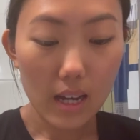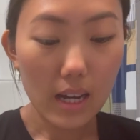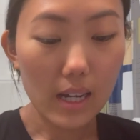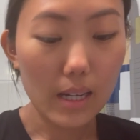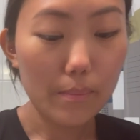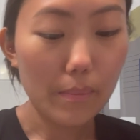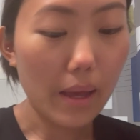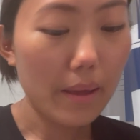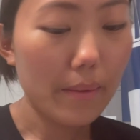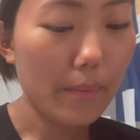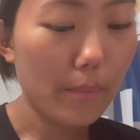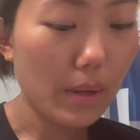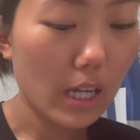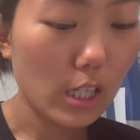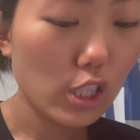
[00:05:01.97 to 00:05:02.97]
Um, and
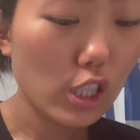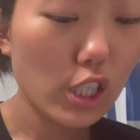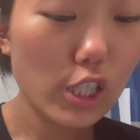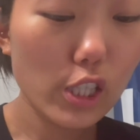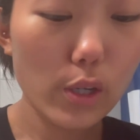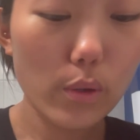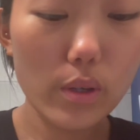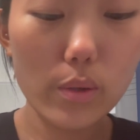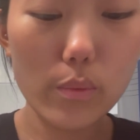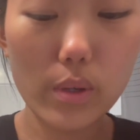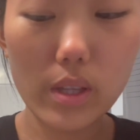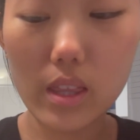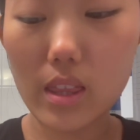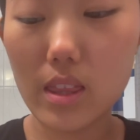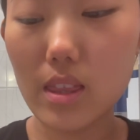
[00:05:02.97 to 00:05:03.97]
I'm actually gonna go in
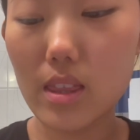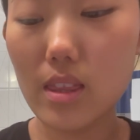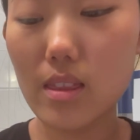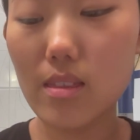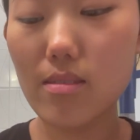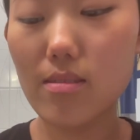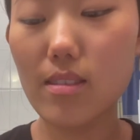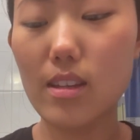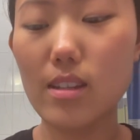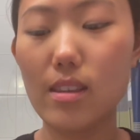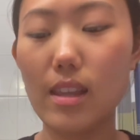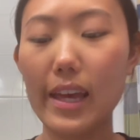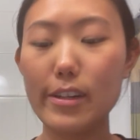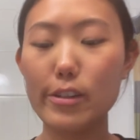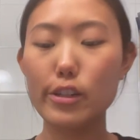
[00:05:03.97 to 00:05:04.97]
with a
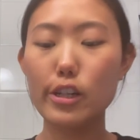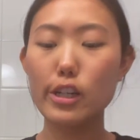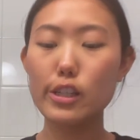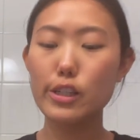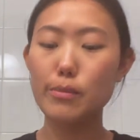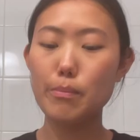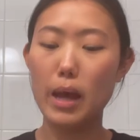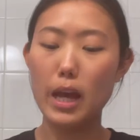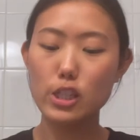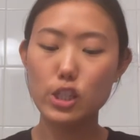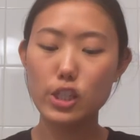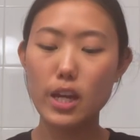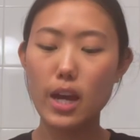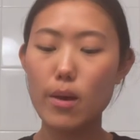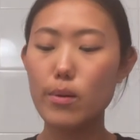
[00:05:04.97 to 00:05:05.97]
lighter color, Magic
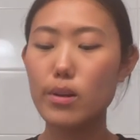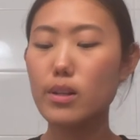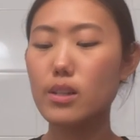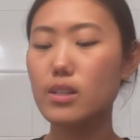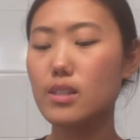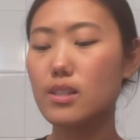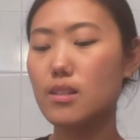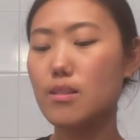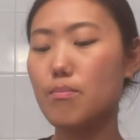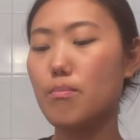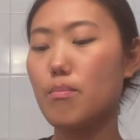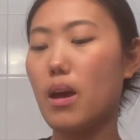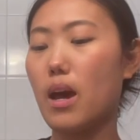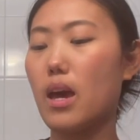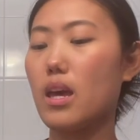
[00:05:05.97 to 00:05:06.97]
Hour
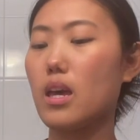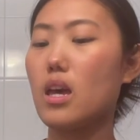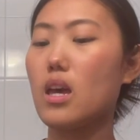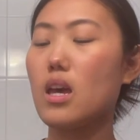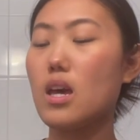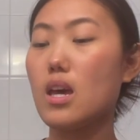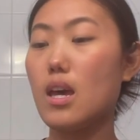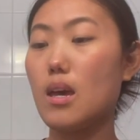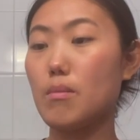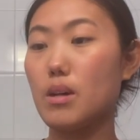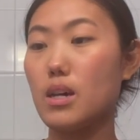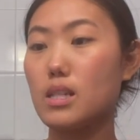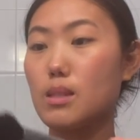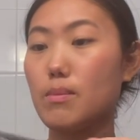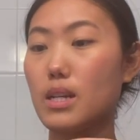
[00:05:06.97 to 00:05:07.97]
by M
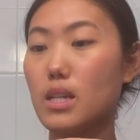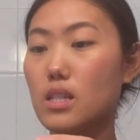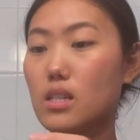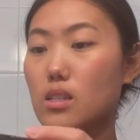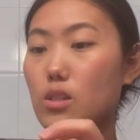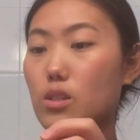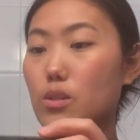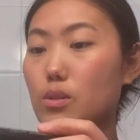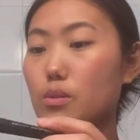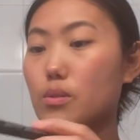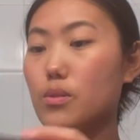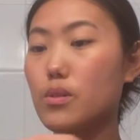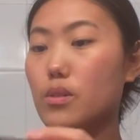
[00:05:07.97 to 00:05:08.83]
Cosmetics 2.